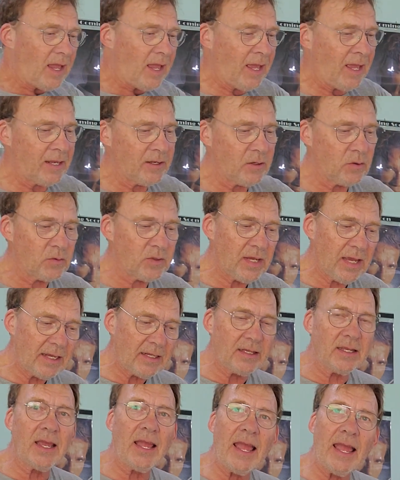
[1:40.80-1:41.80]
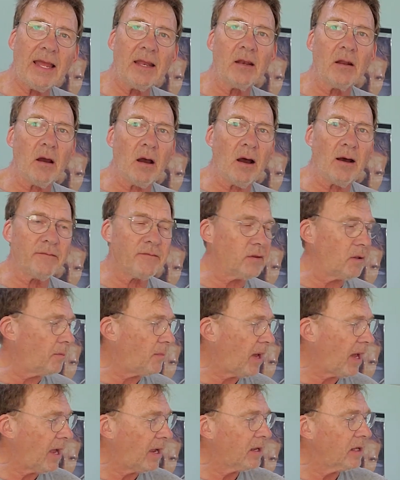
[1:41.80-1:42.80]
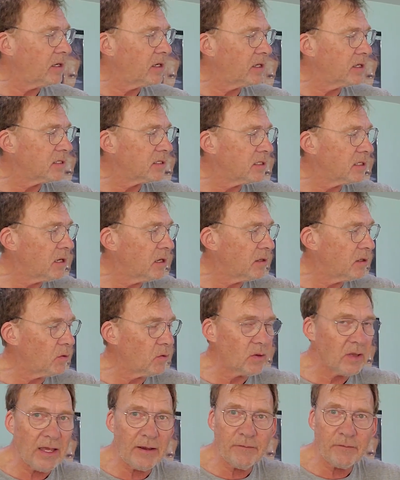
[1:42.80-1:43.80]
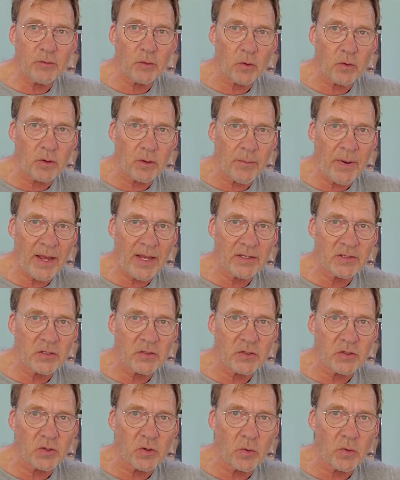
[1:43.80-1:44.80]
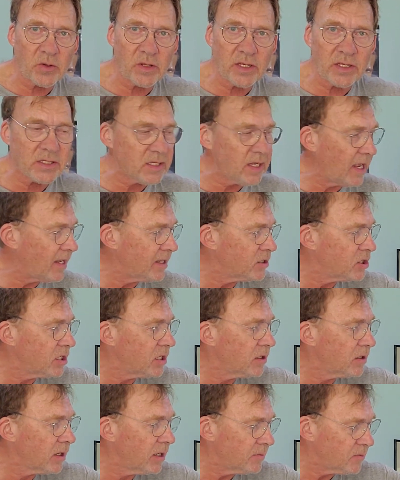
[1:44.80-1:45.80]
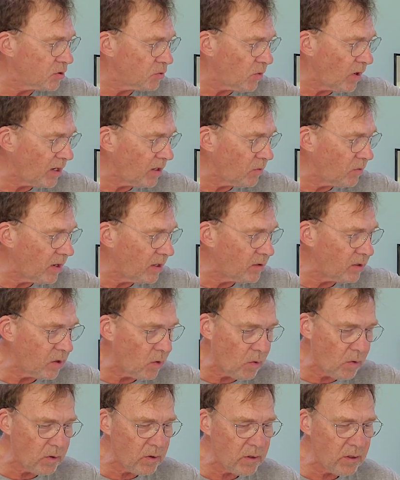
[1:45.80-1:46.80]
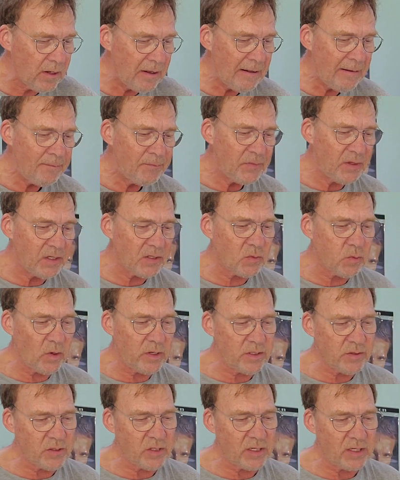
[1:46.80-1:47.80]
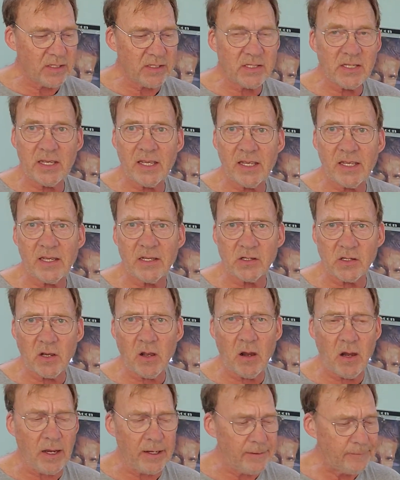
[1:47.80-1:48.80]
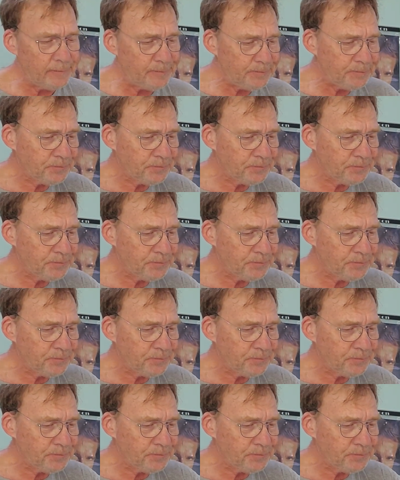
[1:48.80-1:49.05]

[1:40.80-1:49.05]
and you take the end off of the back. And you can see on the left door, the passenger door, this edge here comes right around the corner. This one, as you can see, is gone.